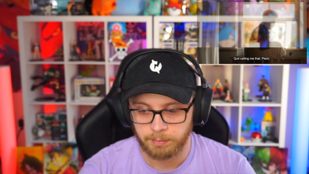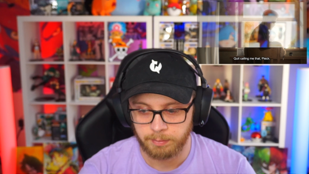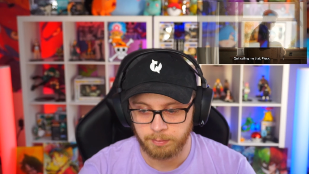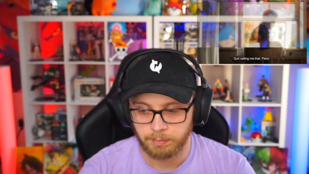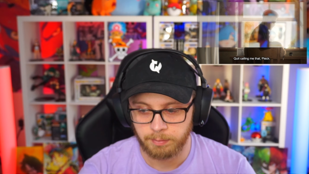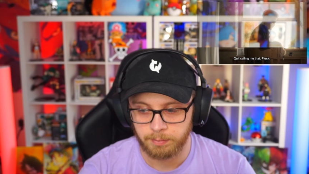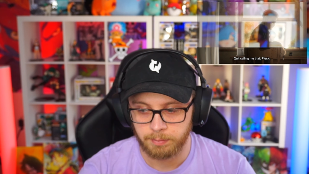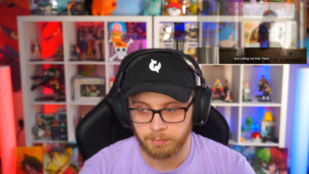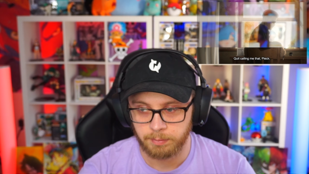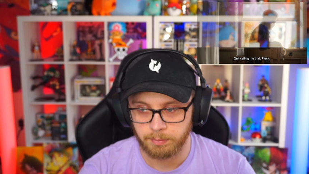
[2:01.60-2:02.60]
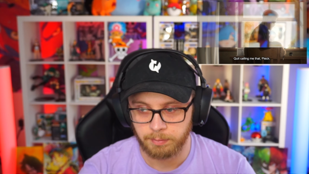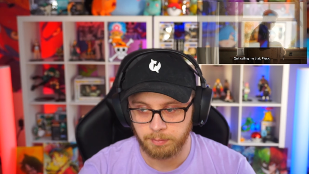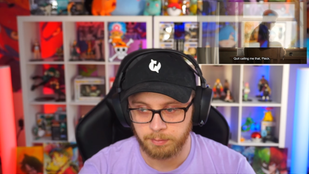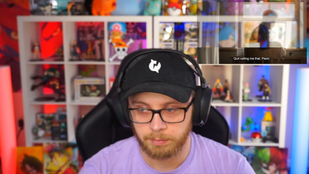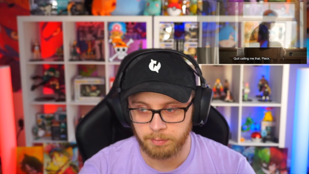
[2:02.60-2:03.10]

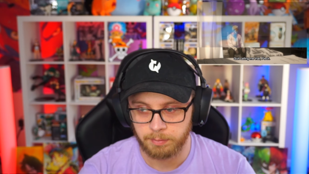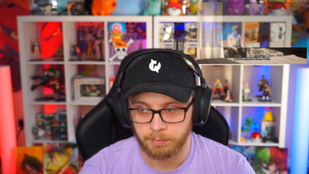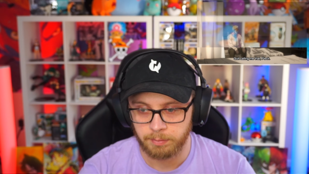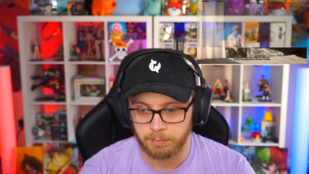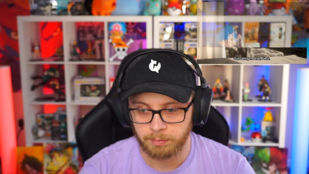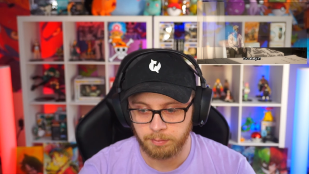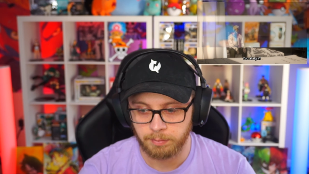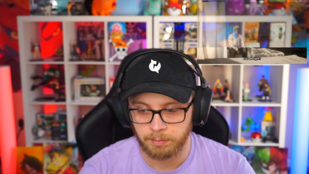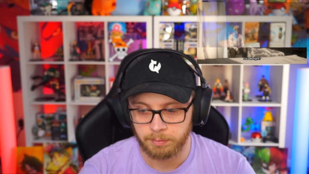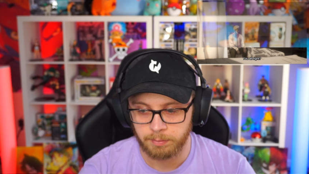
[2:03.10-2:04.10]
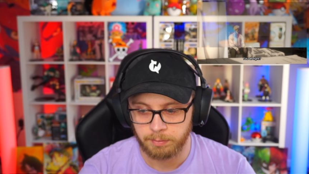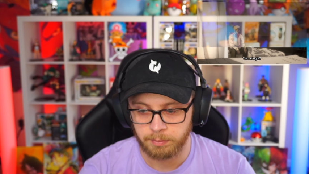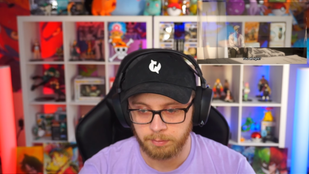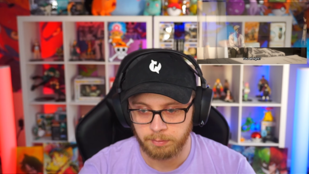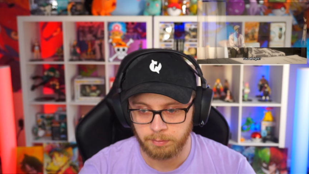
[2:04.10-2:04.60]

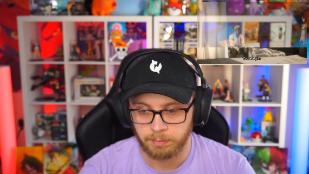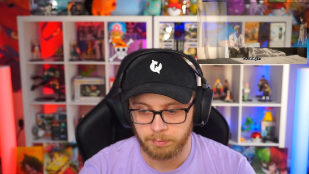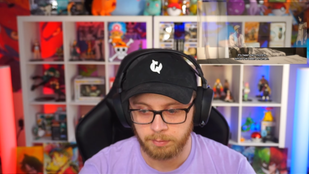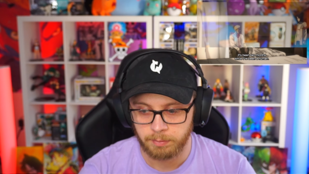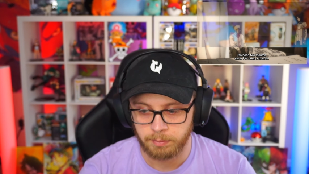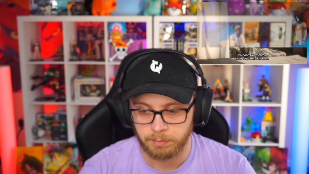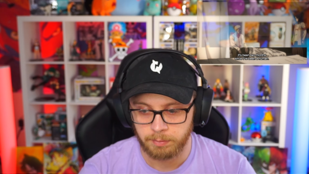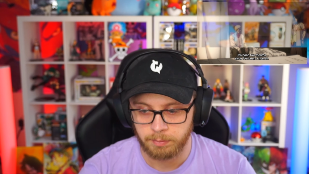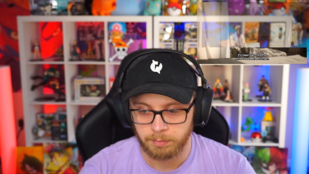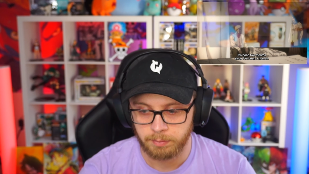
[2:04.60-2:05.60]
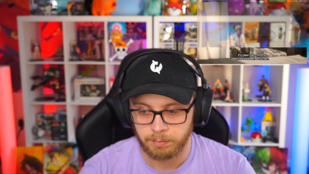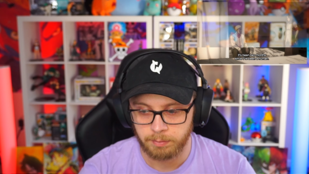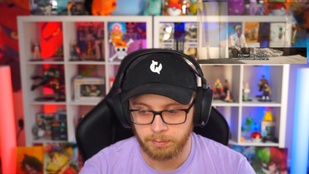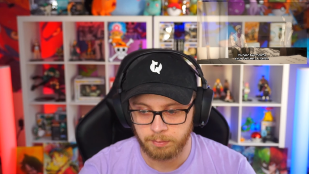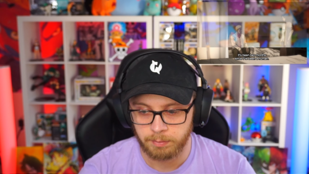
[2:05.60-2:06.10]

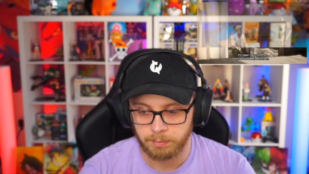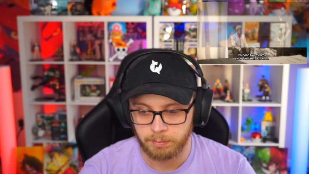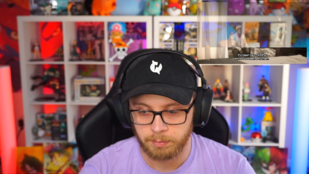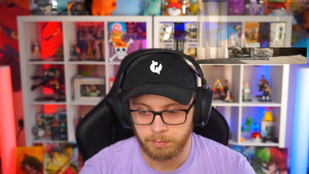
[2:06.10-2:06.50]
(silence)